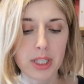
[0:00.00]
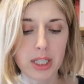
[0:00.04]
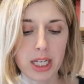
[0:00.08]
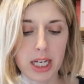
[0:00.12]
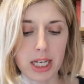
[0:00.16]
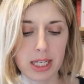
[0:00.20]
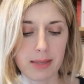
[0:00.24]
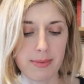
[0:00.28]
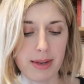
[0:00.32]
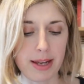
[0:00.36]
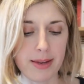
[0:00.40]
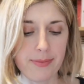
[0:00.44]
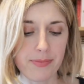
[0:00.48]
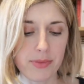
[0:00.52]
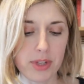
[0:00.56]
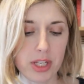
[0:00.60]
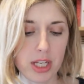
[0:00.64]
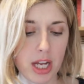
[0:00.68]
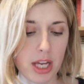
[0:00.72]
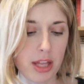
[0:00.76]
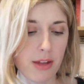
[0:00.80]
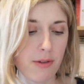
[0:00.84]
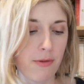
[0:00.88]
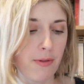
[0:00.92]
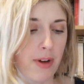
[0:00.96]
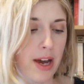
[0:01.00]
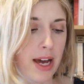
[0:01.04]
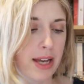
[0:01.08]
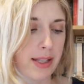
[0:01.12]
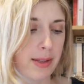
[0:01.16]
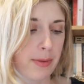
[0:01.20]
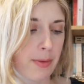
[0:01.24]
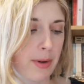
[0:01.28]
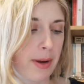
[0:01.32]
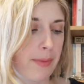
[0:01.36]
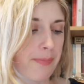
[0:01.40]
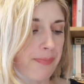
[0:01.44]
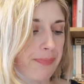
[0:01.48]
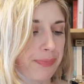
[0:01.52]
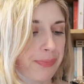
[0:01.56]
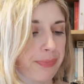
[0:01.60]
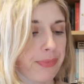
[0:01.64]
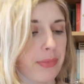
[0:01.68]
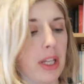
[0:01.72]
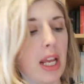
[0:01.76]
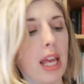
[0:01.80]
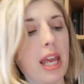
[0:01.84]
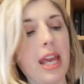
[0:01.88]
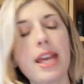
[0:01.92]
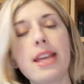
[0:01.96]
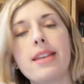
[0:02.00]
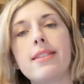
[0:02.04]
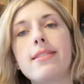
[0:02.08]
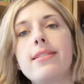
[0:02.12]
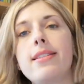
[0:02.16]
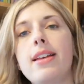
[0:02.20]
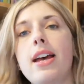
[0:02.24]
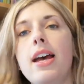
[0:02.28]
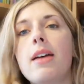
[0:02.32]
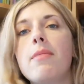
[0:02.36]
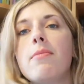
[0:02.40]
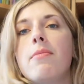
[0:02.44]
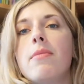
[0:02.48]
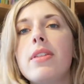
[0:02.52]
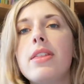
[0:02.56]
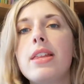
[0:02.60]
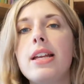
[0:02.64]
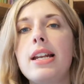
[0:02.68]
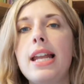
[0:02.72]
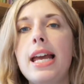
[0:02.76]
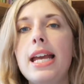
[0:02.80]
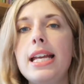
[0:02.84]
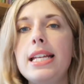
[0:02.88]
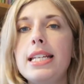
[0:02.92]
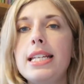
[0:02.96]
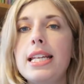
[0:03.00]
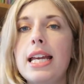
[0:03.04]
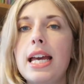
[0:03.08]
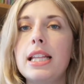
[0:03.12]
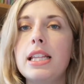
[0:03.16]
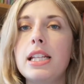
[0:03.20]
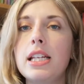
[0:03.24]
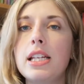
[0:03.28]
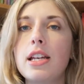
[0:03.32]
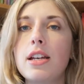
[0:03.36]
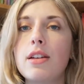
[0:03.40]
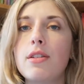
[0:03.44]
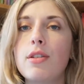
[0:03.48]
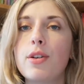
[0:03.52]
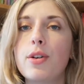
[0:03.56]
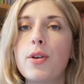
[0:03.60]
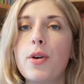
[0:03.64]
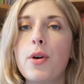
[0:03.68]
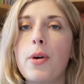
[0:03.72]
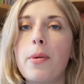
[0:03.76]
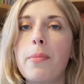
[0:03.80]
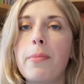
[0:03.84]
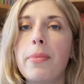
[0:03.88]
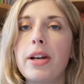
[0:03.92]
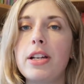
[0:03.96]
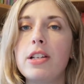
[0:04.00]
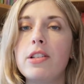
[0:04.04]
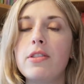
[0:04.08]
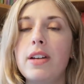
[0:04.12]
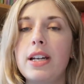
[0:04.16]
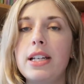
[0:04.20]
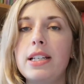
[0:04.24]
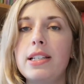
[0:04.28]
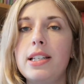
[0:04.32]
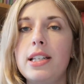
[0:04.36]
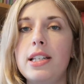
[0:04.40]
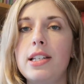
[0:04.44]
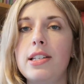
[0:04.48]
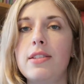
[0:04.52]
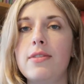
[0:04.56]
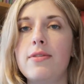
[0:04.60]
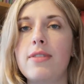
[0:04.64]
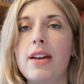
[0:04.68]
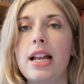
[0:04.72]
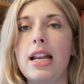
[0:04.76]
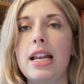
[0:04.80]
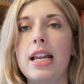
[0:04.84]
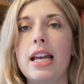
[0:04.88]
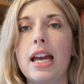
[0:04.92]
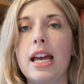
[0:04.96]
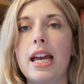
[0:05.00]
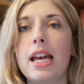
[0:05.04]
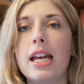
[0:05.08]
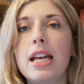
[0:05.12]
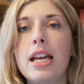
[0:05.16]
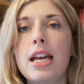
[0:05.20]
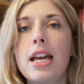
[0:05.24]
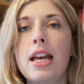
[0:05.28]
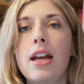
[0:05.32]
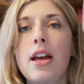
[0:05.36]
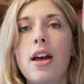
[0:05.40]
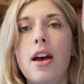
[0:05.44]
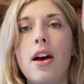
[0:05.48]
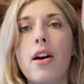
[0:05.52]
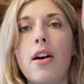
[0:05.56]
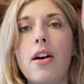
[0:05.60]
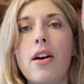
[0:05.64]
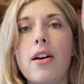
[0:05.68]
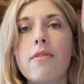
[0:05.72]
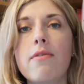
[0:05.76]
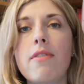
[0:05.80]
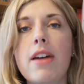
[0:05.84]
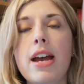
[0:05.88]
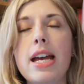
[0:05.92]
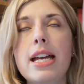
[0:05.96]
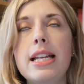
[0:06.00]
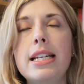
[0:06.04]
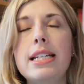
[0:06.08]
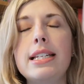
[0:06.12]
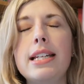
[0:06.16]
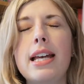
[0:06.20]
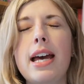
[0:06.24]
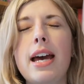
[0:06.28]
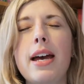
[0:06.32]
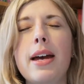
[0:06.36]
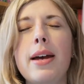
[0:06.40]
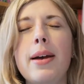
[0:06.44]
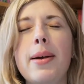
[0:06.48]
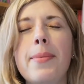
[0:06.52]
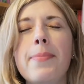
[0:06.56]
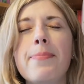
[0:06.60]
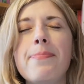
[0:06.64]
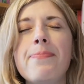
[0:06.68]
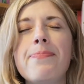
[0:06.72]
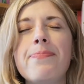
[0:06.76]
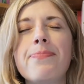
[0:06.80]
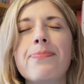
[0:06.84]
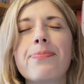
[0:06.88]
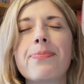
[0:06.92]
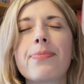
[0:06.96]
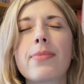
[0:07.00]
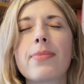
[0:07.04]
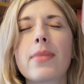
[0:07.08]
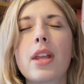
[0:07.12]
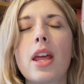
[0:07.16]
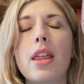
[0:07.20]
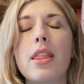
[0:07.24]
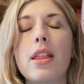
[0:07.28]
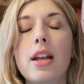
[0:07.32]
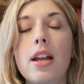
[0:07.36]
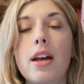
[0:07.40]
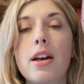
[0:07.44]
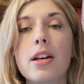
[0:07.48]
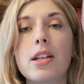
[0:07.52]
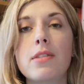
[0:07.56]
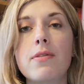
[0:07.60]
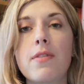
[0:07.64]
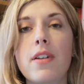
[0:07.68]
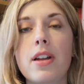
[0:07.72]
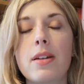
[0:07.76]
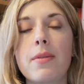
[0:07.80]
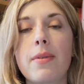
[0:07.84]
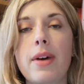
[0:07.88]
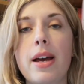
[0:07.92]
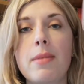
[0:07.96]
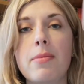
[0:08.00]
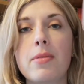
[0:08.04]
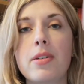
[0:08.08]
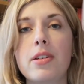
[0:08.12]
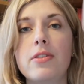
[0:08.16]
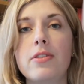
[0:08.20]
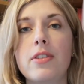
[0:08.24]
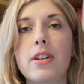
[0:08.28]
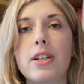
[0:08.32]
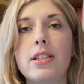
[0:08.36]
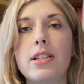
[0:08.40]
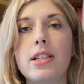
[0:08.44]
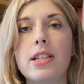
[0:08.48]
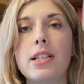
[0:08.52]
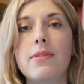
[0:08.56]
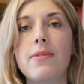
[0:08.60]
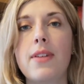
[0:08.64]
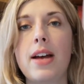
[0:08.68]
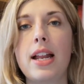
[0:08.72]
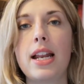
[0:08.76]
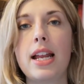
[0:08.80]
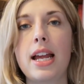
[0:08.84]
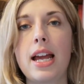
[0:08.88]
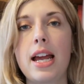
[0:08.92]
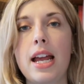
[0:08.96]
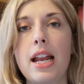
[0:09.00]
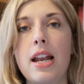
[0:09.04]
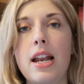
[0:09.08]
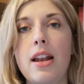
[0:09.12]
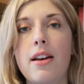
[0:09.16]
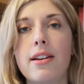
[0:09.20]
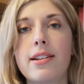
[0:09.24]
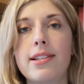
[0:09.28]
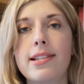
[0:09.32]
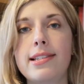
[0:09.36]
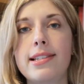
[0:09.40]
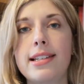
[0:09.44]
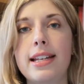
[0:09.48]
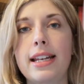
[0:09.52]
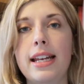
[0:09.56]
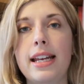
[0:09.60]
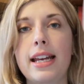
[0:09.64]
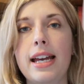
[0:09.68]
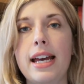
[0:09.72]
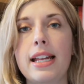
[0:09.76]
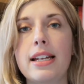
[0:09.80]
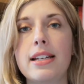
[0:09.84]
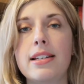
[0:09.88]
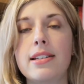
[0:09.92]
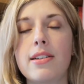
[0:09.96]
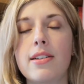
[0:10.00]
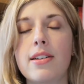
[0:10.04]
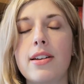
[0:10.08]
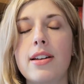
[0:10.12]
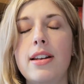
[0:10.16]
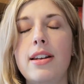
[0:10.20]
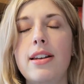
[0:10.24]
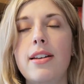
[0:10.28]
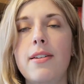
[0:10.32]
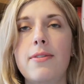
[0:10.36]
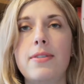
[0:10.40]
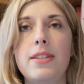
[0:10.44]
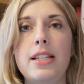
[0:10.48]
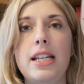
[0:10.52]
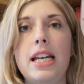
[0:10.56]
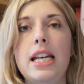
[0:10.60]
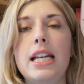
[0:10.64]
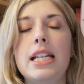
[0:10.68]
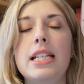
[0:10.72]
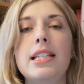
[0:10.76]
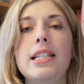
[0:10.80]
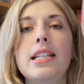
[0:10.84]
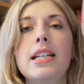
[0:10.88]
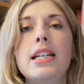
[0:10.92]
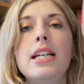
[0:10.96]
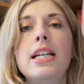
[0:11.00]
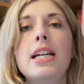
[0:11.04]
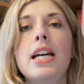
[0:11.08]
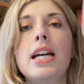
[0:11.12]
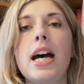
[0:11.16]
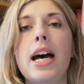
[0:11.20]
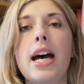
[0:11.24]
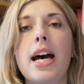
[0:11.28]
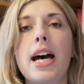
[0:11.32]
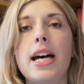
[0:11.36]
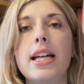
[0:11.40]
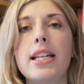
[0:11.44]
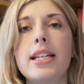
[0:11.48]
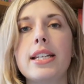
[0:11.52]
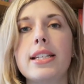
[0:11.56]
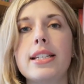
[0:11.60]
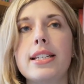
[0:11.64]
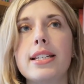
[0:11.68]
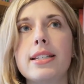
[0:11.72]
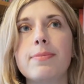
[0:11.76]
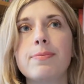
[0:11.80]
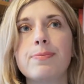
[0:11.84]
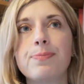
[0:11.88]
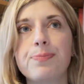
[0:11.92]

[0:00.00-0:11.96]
Excuse me. So the first one is um, The Lady and the Unicorn by Tracy Chevalier. I read um, The Last Runaway by Tracy Chevalier last year and I loved it. And